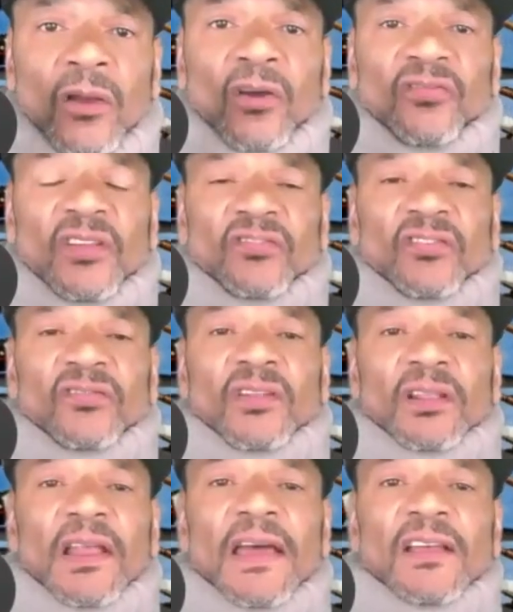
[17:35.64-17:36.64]
because this is
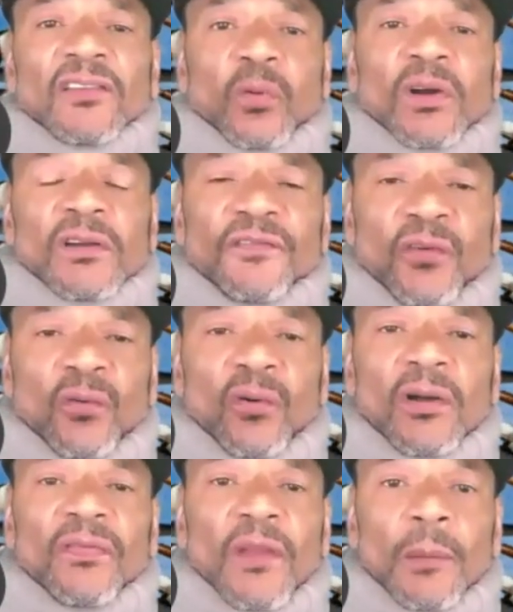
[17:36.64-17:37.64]
the last one
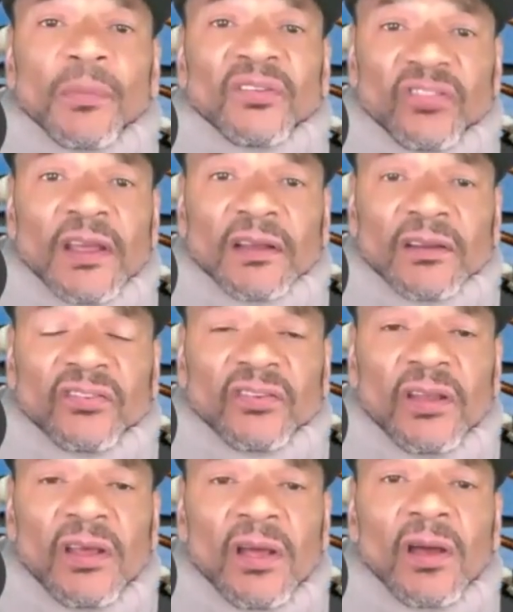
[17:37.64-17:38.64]
for number
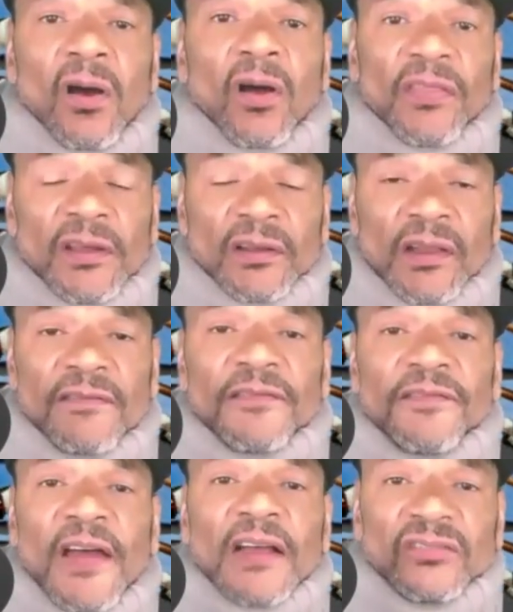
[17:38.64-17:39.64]
six on the
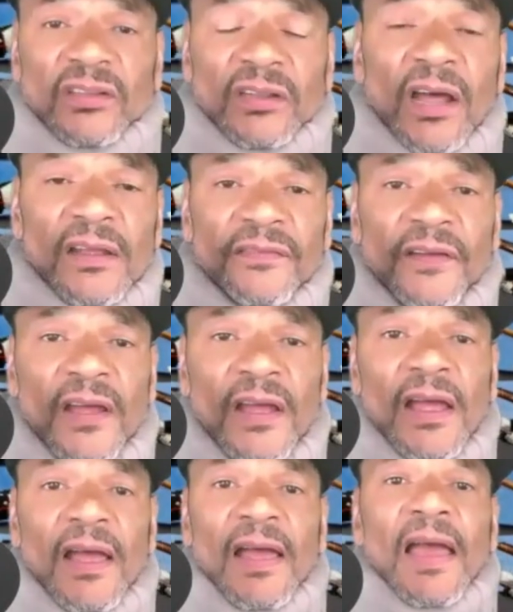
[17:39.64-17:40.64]
11 facts in life
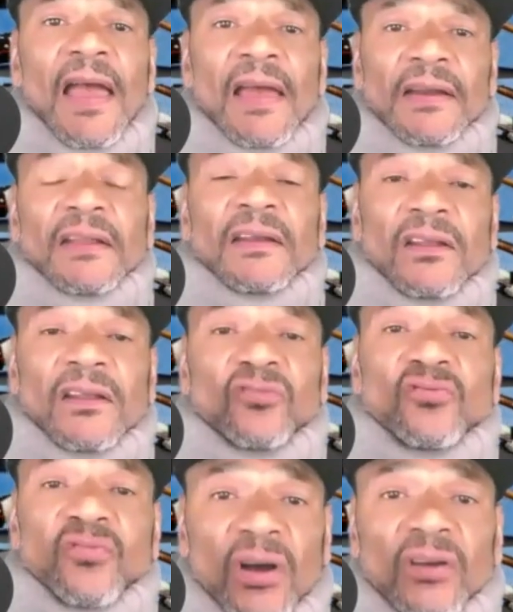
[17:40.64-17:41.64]
and it
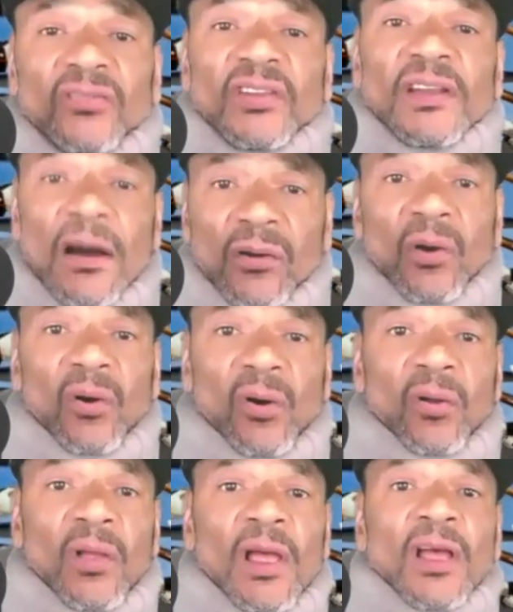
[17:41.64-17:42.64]
is drugs and
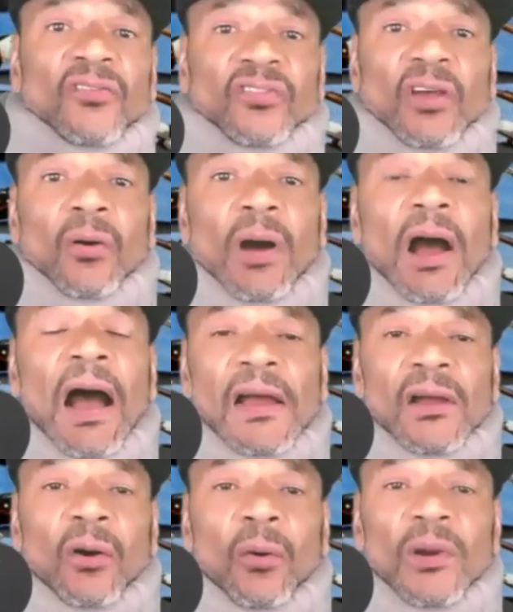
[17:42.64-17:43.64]
alcohol. So
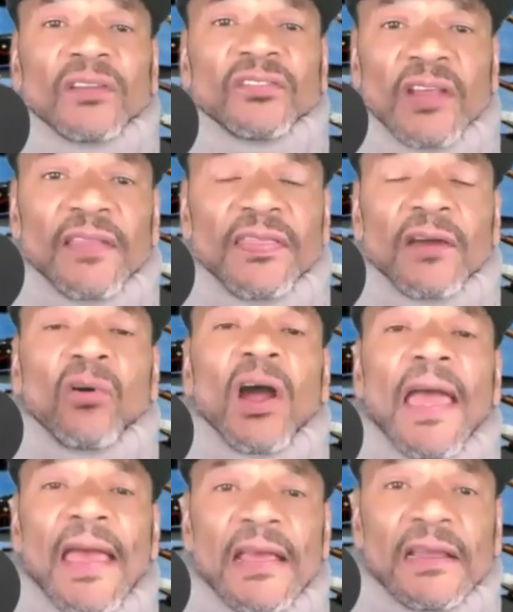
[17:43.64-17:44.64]
I always say there
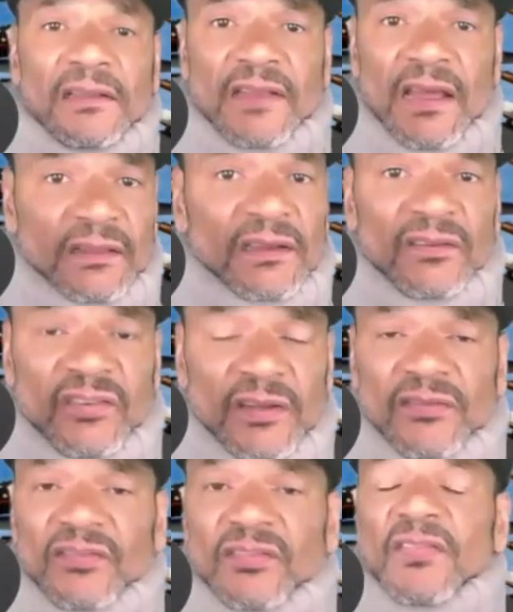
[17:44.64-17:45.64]
are eight deadly
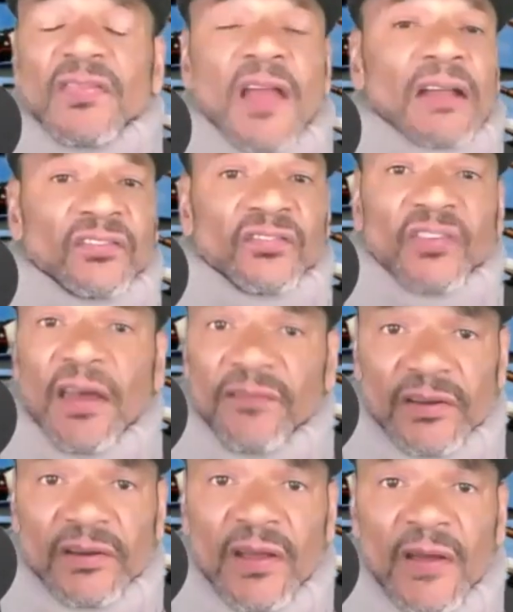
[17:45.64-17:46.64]
sins, not
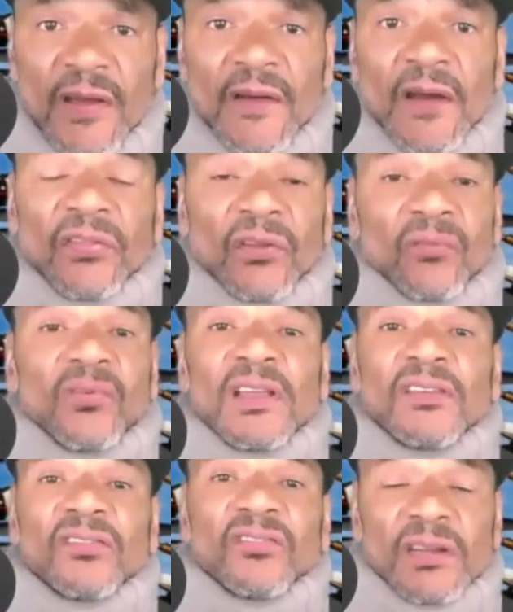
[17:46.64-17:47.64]
seven. And the
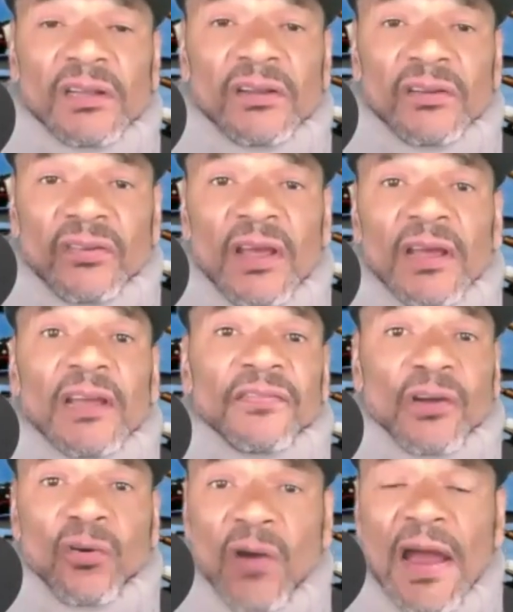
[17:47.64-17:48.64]
reason is
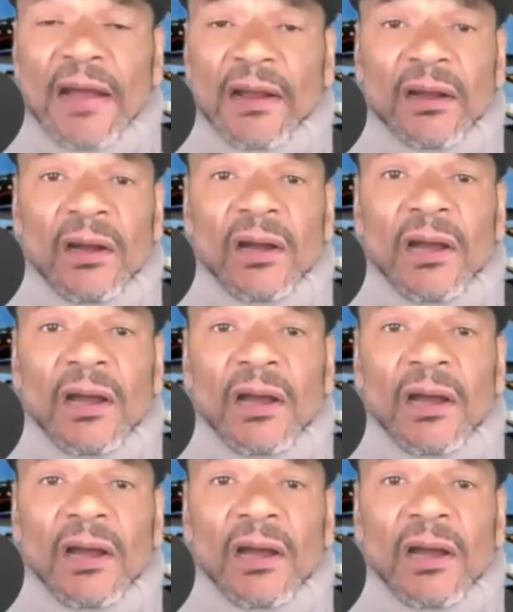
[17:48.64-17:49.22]
if crack